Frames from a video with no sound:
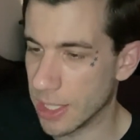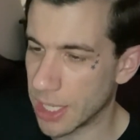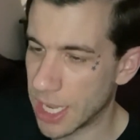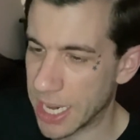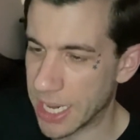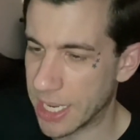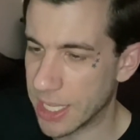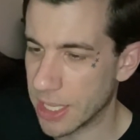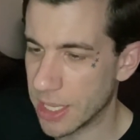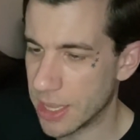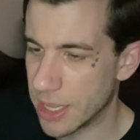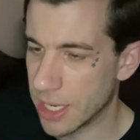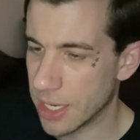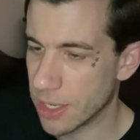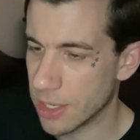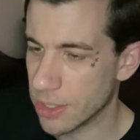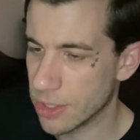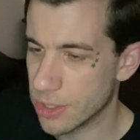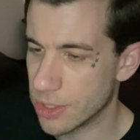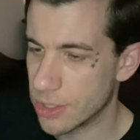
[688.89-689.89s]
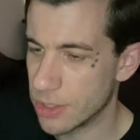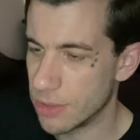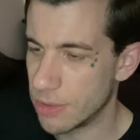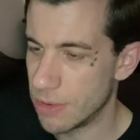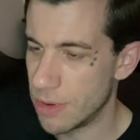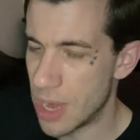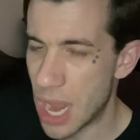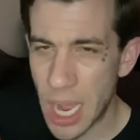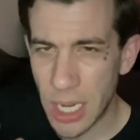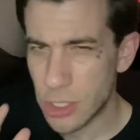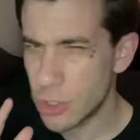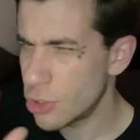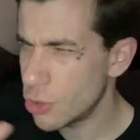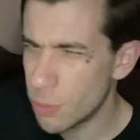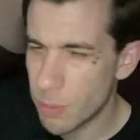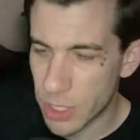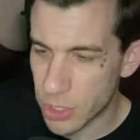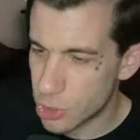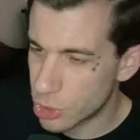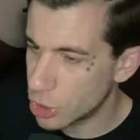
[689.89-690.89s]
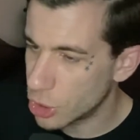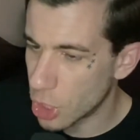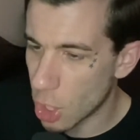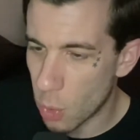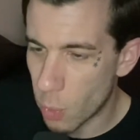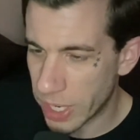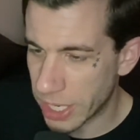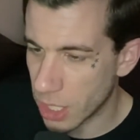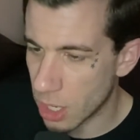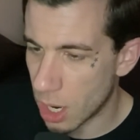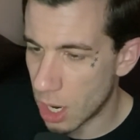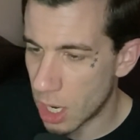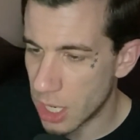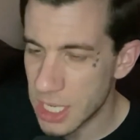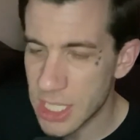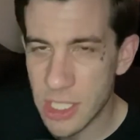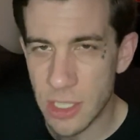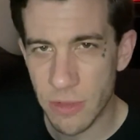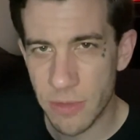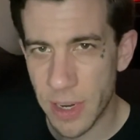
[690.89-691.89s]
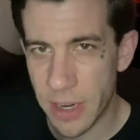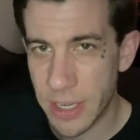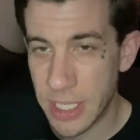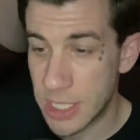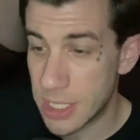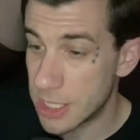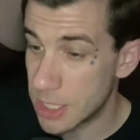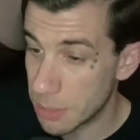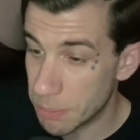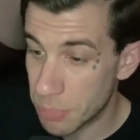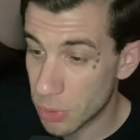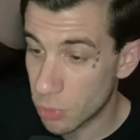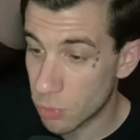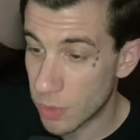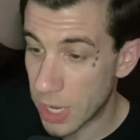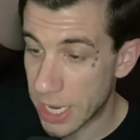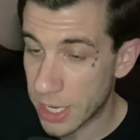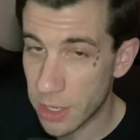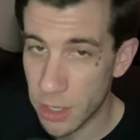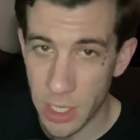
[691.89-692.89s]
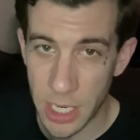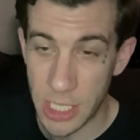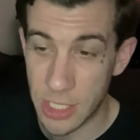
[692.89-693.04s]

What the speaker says: Like there's not too much going on. It's a very simple record.